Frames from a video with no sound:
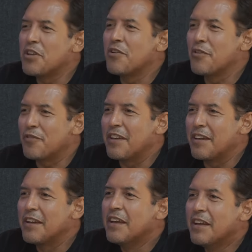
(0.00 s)
of
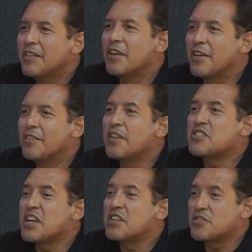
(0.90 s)
the
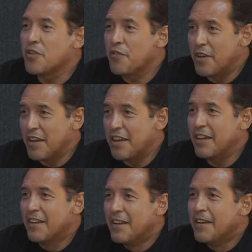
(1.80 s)
change of
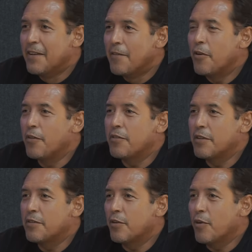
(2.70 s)
the
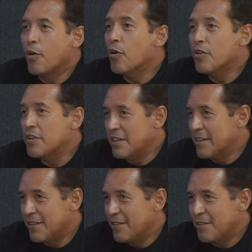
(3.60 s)

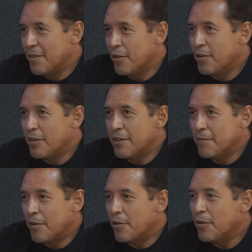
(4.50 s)

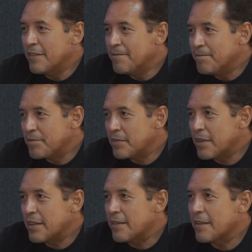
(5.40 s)
all
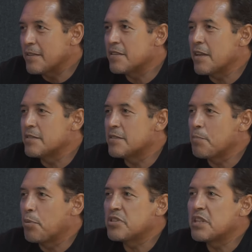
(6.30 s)
is a
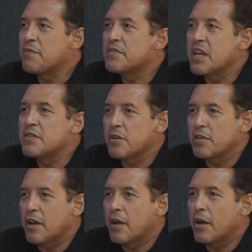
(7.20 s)
positive change
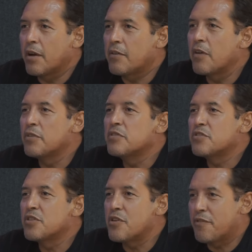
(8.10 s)
around the
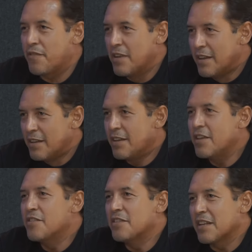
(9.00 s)
surf
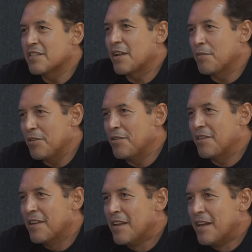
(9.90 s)
here in El Salvador.
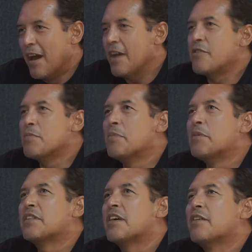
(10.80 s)
I
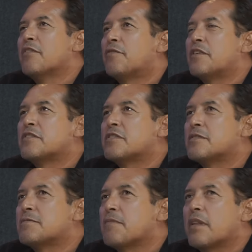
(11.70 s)
remember the
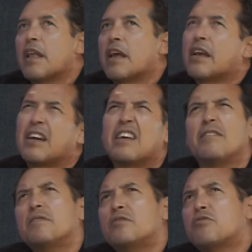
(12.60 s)
first, like
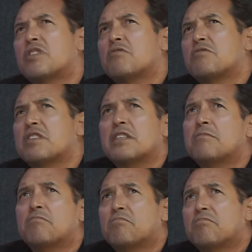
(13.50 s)
in
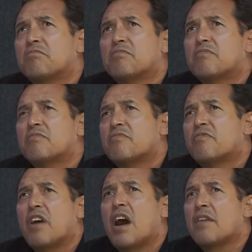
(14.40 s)

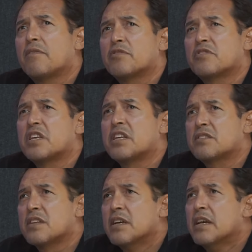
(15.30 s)
2005 or
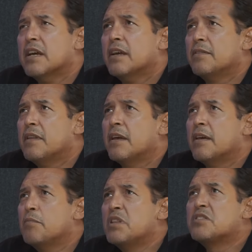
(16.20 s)
2006,
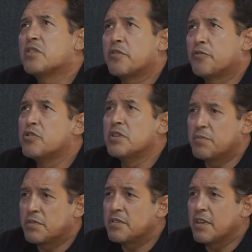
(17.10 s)
the Minister of
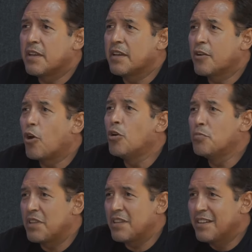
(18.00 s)
Tourism
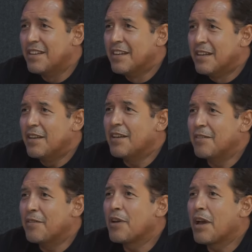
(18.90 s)
called me
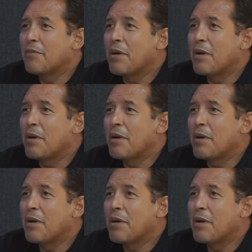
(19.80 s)
and we have a